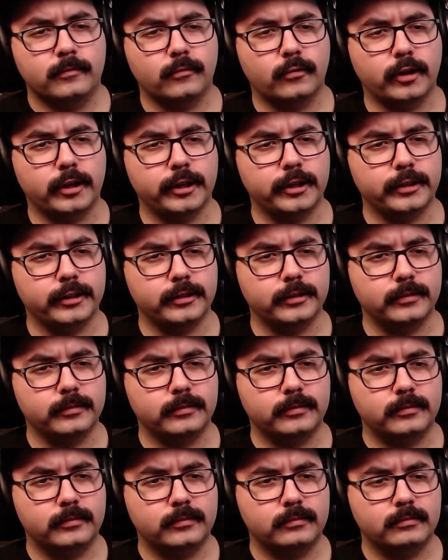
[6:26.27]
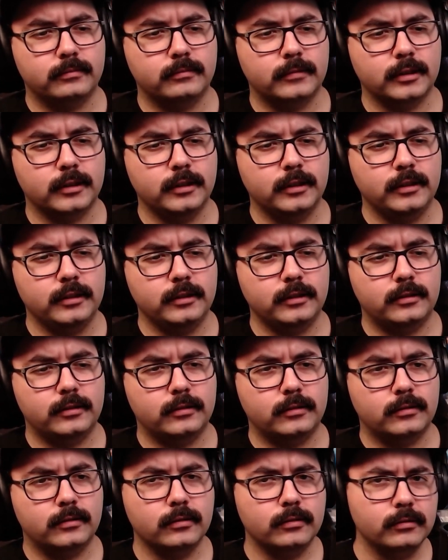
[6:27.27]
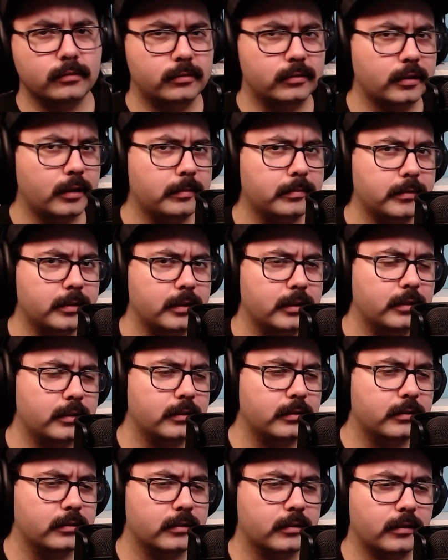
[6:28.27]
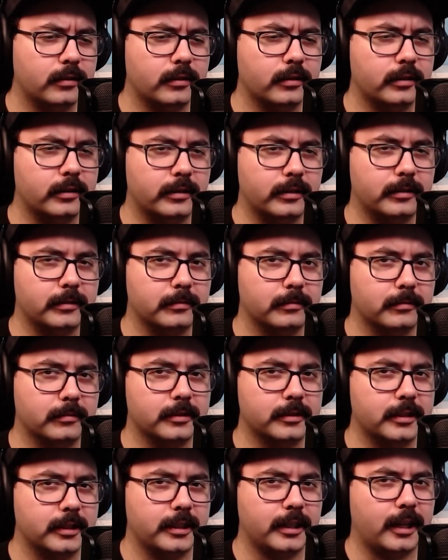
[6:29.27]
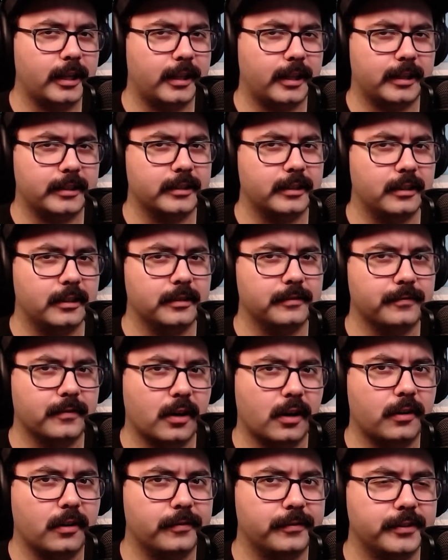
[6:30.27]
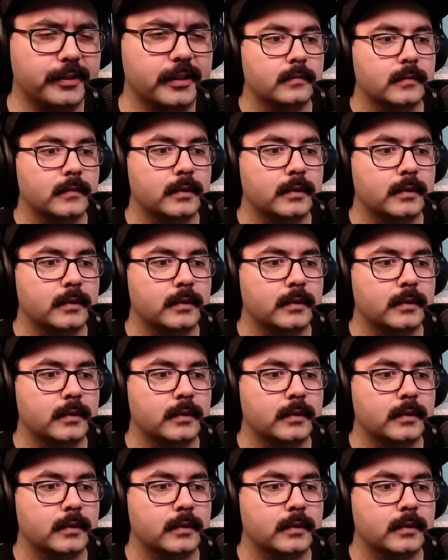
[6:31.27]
Wait, did he do something? Or was he not, like, not involved?